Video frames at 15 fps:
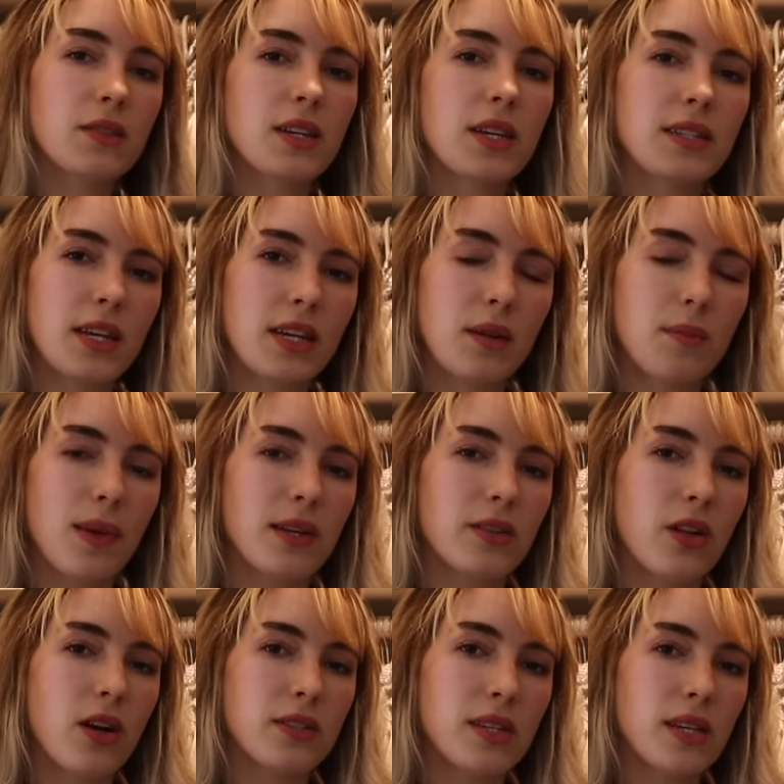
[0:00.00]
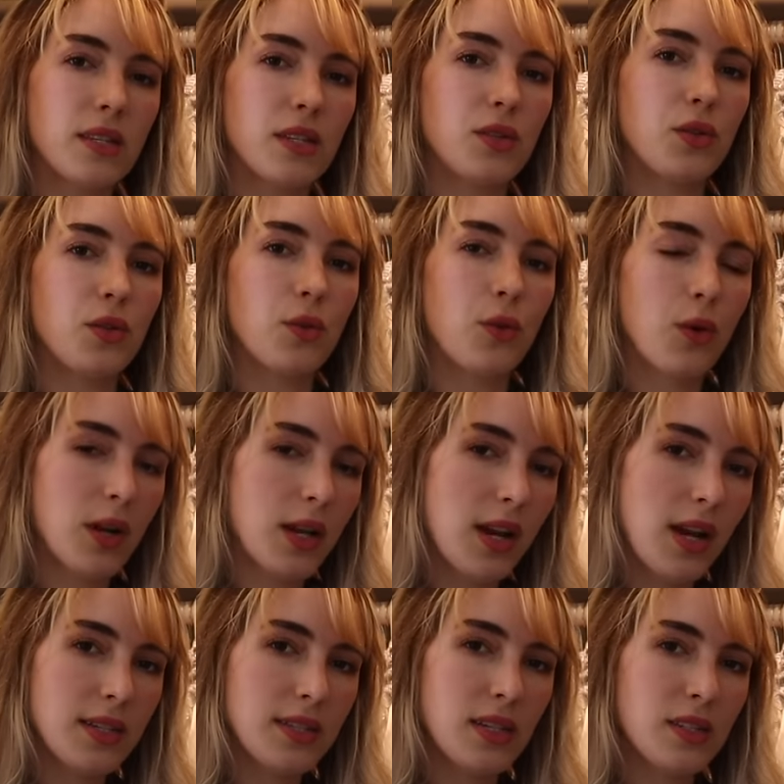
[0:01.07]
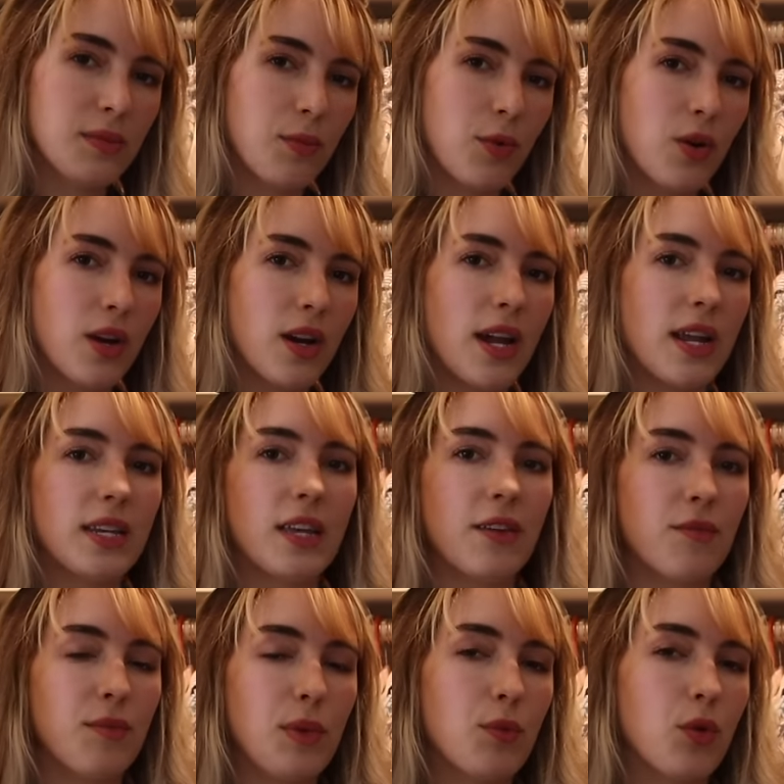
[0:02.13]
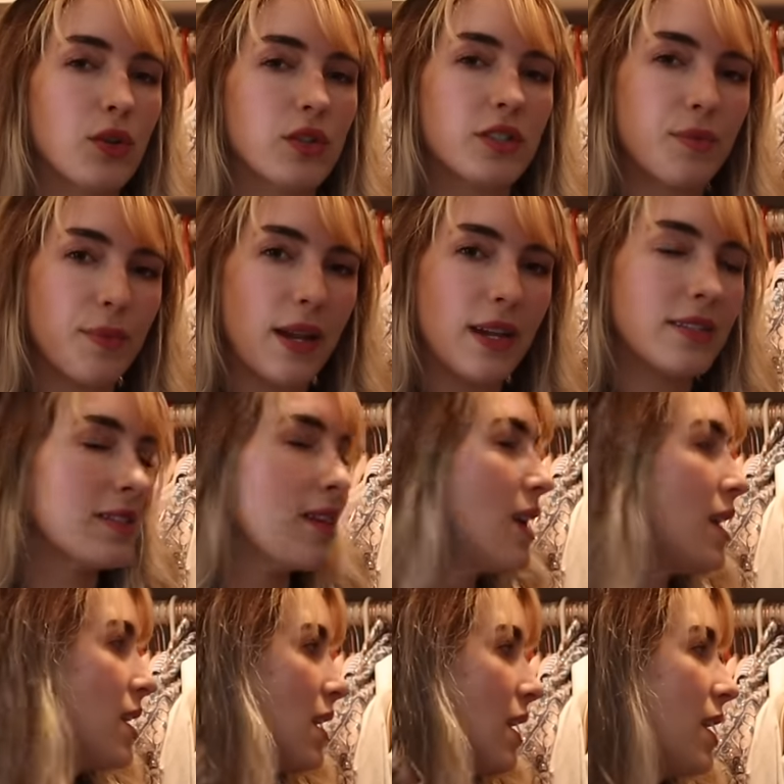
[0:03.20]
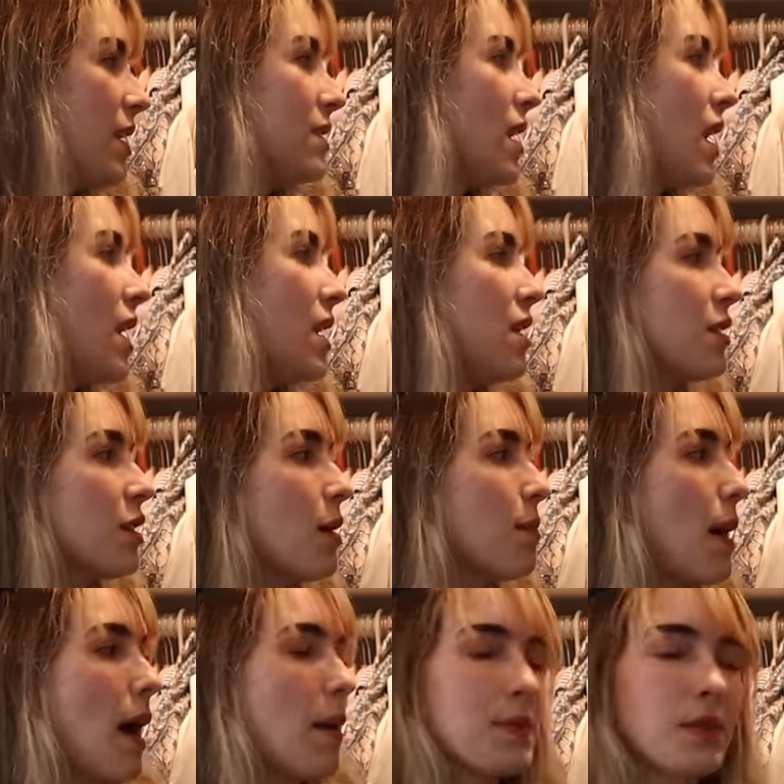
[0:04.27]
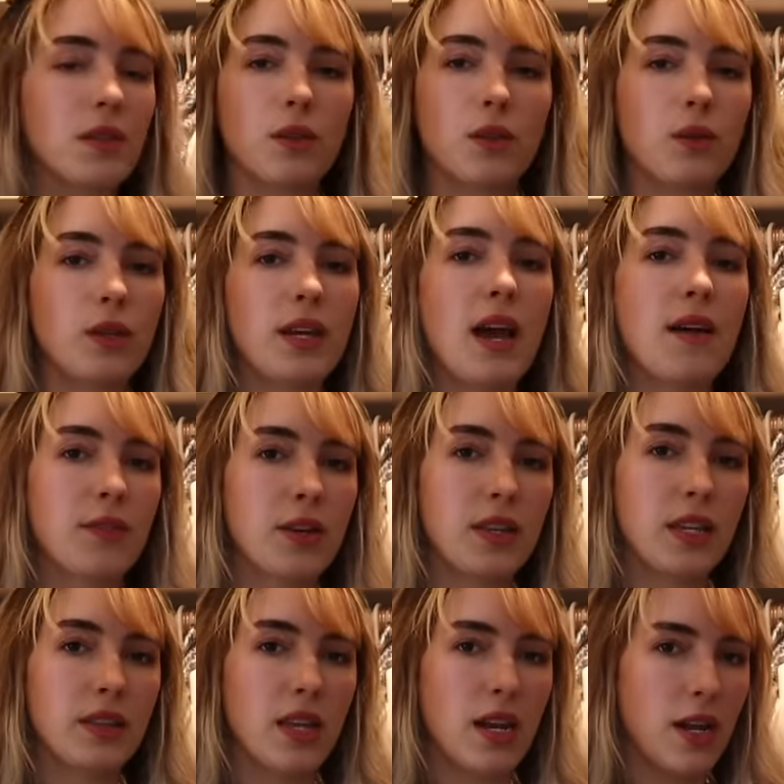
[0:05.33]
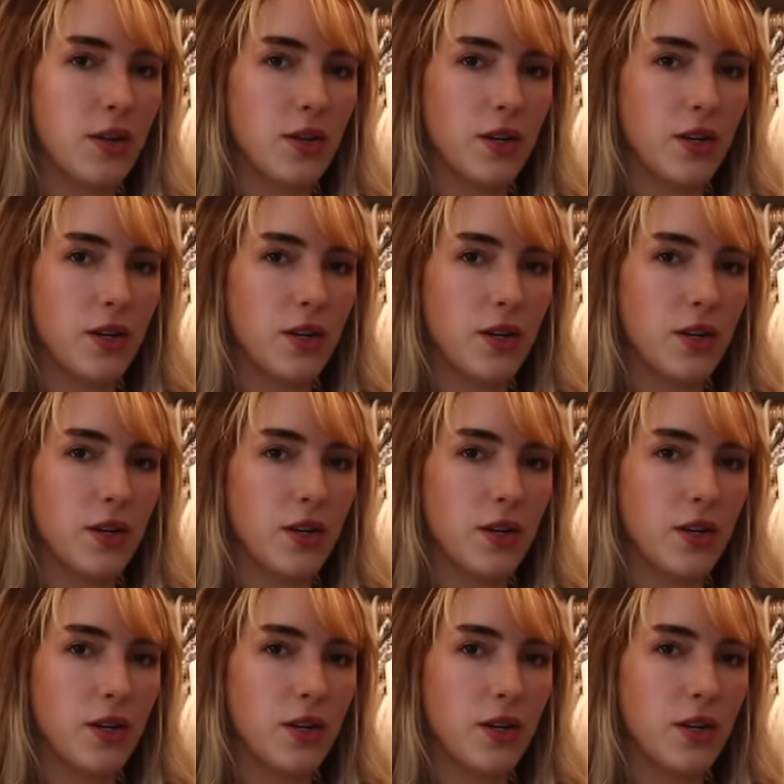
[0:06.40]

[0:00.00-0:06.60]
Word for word: else I did in my closet to organize it more and give me more space is I hung up absolutely everything that I